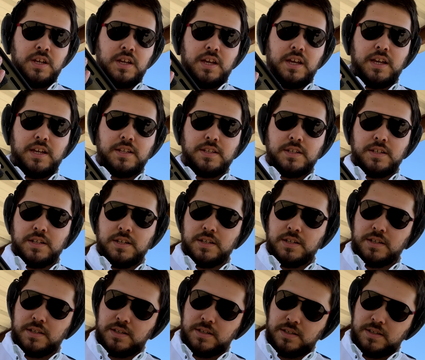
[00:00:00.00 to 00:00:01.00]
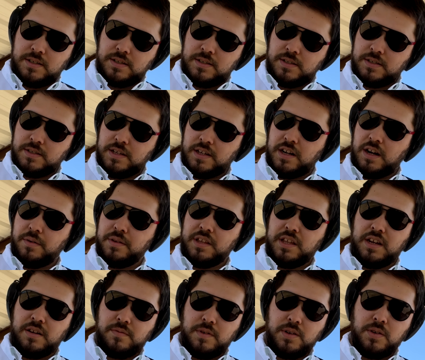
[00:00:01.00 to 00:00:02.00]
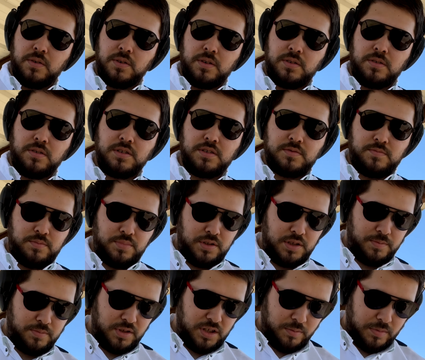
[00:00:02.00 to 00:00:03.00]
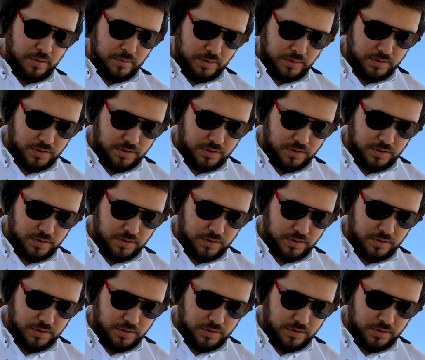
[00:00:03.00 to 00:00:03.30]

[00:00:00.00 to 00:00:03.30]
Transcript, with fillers: And uh, yeah, not really any recoil, pretty pretty minimal.